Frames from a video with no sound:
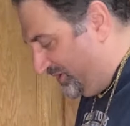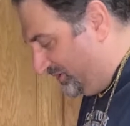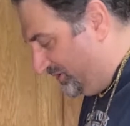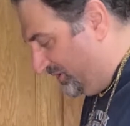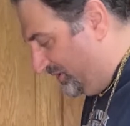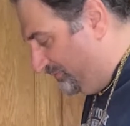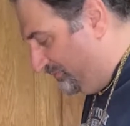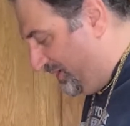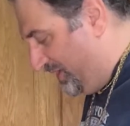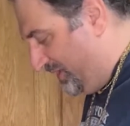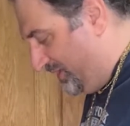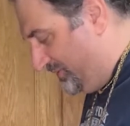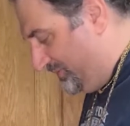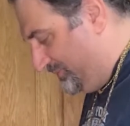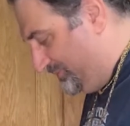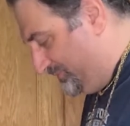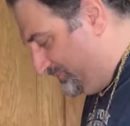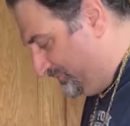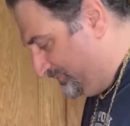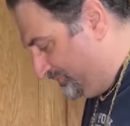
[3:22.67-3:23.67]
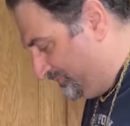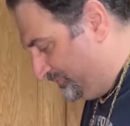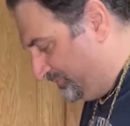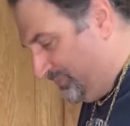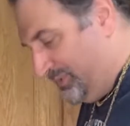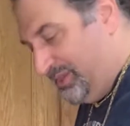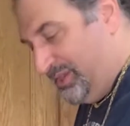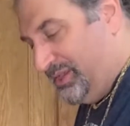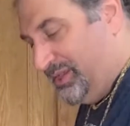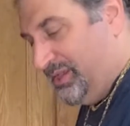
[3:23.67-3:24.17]
little bit.
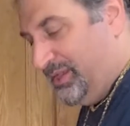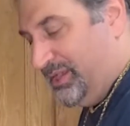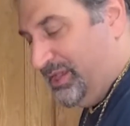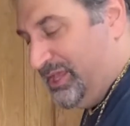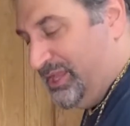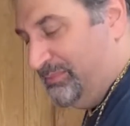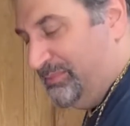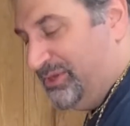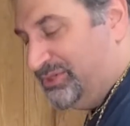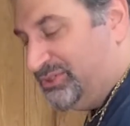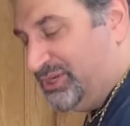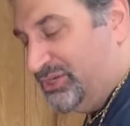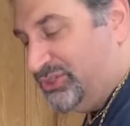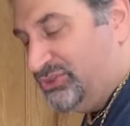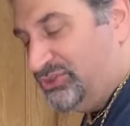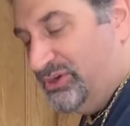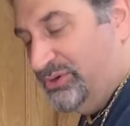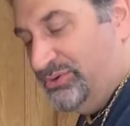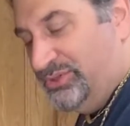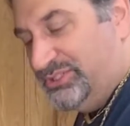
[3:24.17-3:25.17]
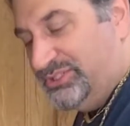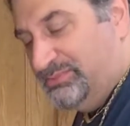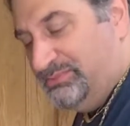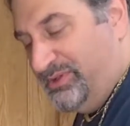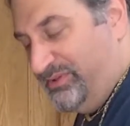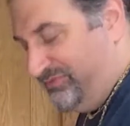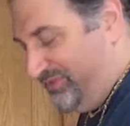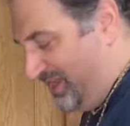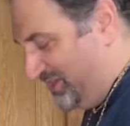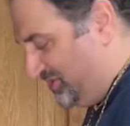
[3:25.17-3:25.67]
And I'm going to start throwing some
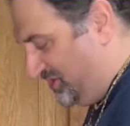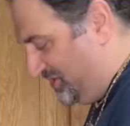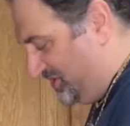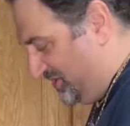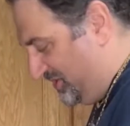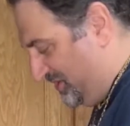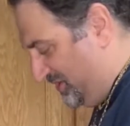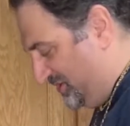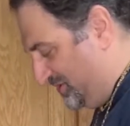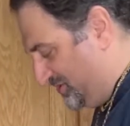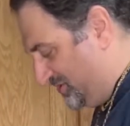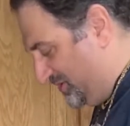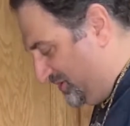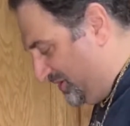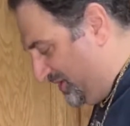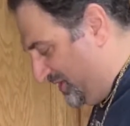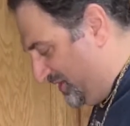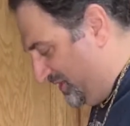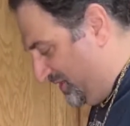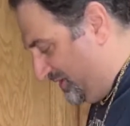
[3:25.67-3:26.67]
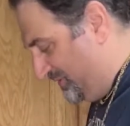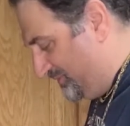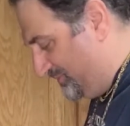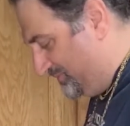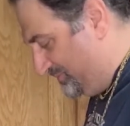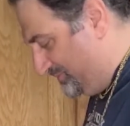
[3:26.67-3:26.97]
veggies in here and sauteing them.